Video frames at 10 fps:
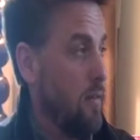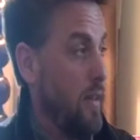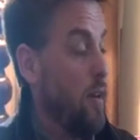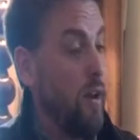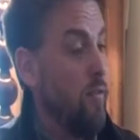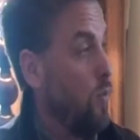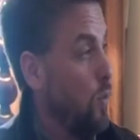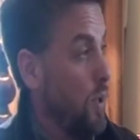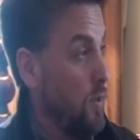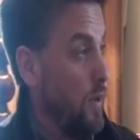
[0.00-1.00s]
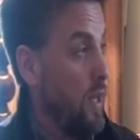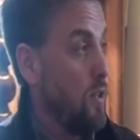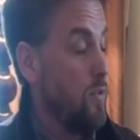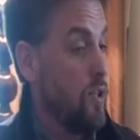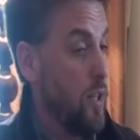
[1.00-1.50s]
They don't have wood. We had
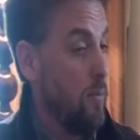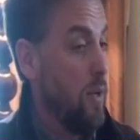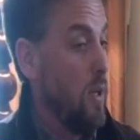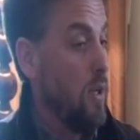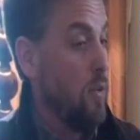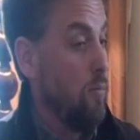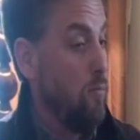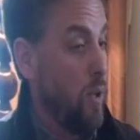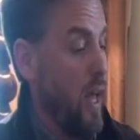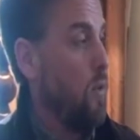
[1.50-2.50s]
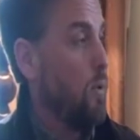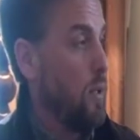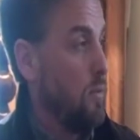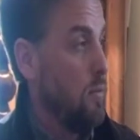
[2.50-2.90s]
to ship plywood.